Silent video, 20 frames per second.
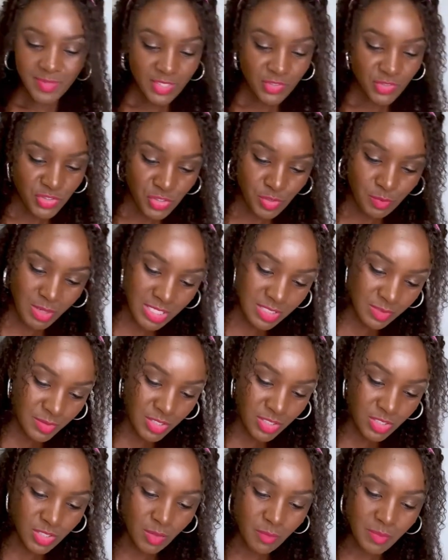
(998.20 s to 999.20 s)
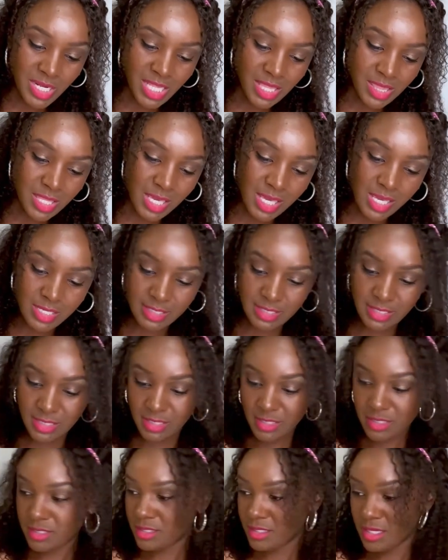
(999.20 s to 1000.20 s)
She reminds me of so many things.
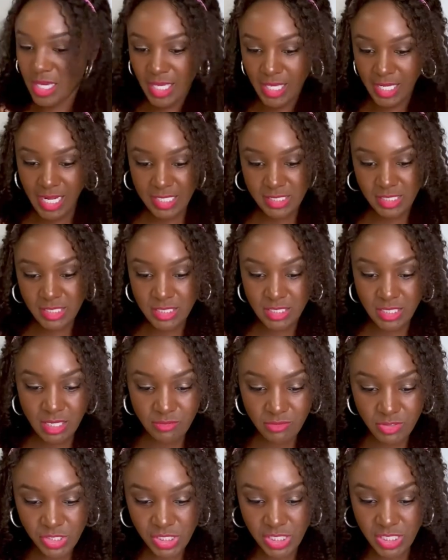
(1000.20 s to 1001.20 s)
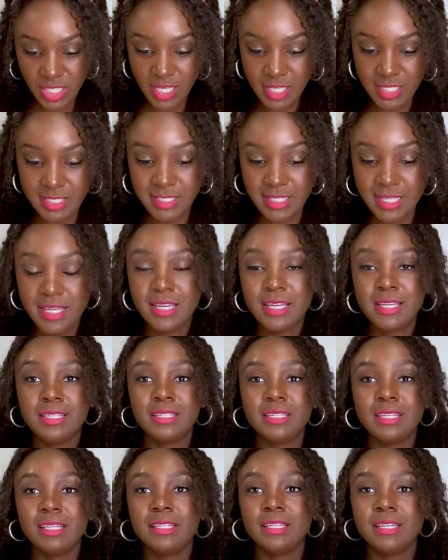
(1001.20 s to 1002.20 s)
And I just love what she does.
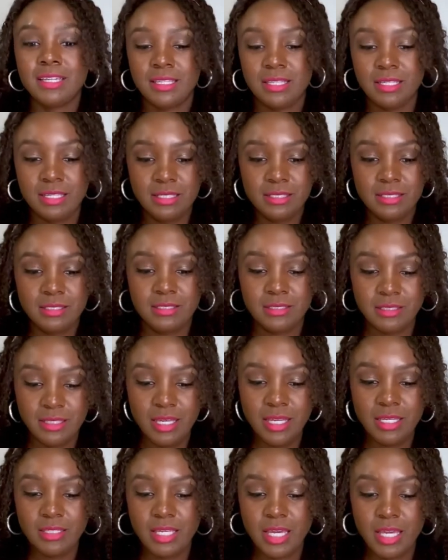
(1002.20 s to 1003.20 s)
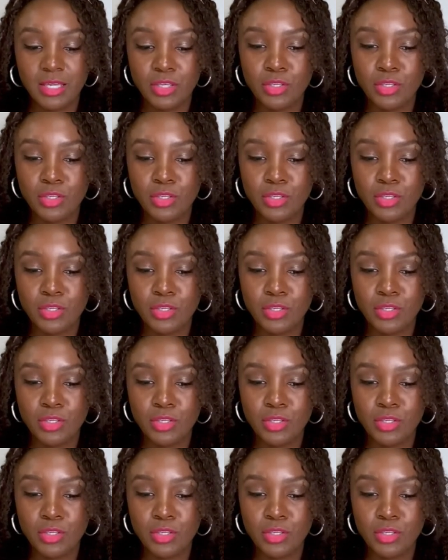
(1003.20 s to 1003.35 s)
Now look at this, ain't that